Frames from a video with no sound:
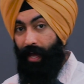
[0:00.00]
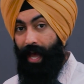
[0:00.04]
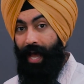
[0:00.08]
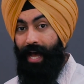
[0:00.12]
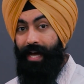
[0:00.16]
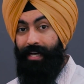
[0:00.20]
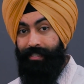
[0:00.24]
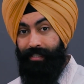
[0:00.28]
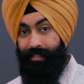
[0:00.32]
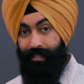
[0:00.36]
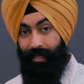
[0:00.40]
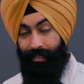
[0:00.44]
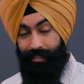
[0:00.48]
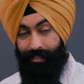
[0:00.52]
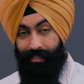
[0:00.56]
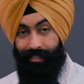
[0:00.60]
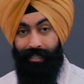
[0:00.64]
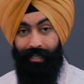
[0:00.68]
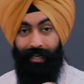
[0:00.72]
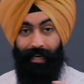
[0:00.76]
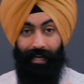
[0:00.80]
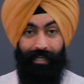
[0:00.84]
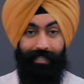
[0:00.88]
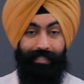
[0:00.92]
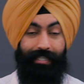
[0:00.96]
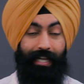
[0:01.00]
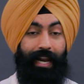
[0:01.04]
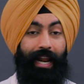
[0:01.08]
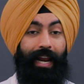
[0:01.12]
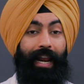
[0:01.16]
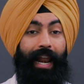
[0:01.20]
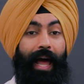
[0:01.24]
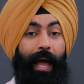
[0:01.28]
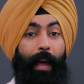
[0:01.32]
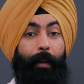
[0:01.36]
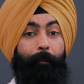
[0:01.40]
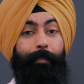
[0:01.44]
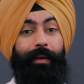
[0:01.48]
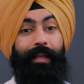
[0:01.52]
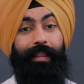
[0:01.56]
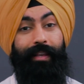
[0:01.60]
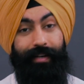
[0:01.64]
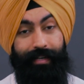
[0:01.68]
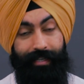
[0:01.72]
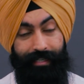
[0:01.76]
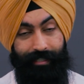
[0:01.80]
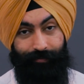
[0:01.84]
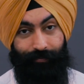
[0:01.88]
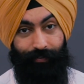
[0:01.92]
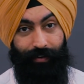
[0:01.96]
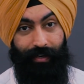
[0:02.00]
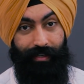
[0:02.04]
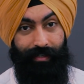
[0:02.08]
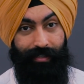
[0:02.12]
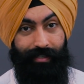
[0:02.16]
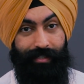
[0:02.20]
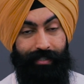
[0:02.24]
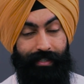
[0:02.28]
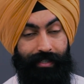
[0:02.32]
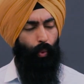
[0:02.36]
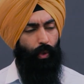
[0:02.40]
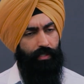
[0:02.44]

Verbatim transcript: assets instead of liabilities first.